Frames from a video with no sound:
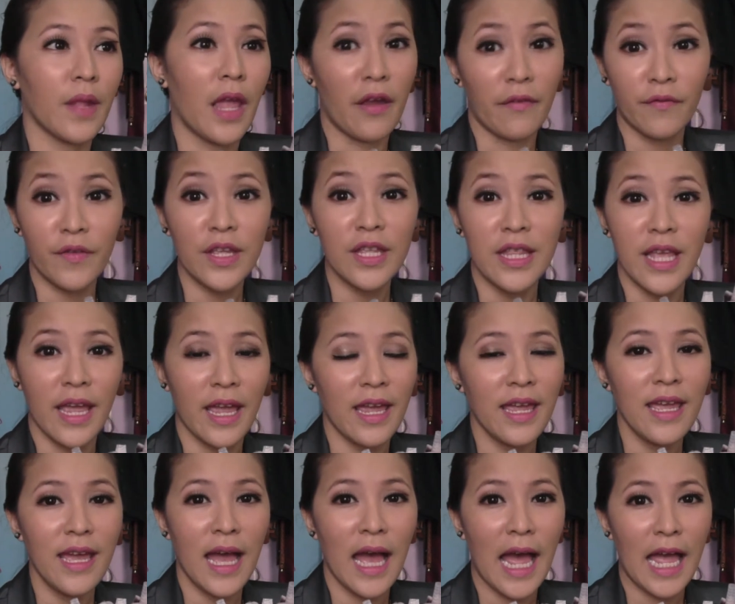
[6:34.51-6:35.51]
every
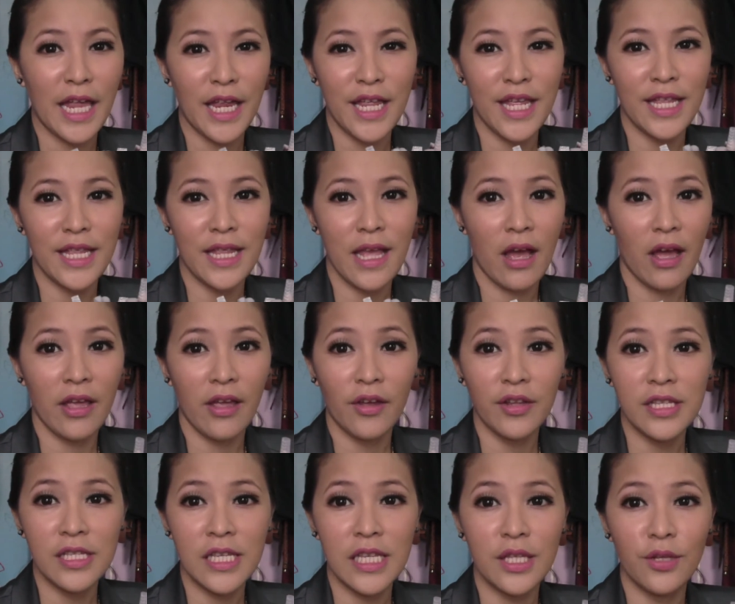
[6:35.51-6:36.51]
day. I
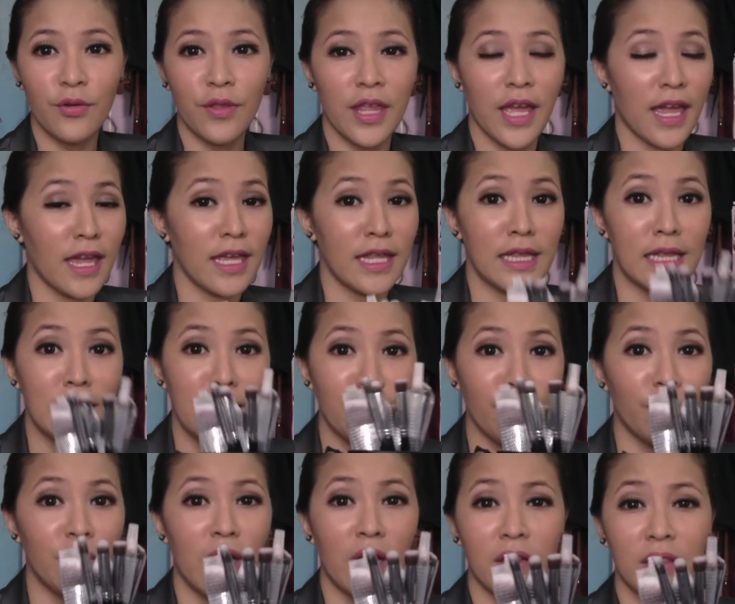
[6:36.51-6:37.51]
honestly don't think I can
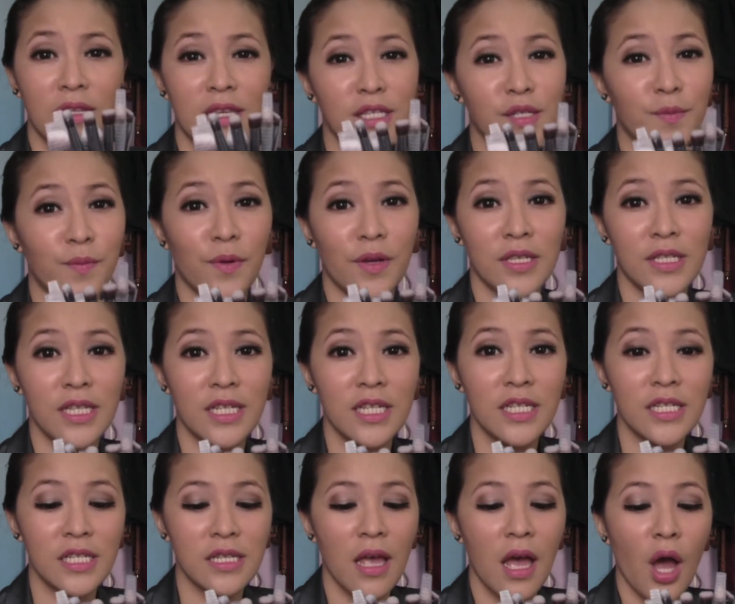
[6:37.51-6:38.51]
live without these brushes,